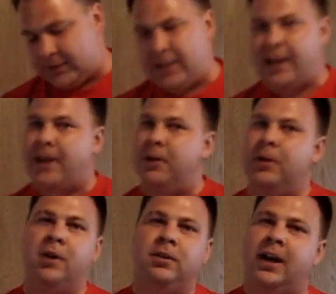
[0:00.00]
See, I don't
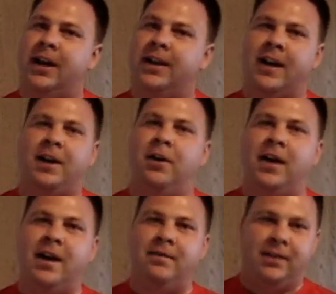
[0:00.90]
go light, I go
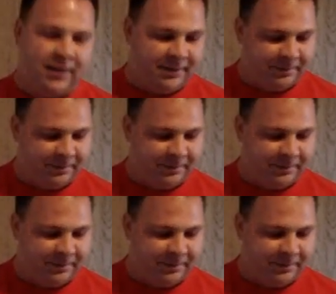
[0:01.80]
heavy.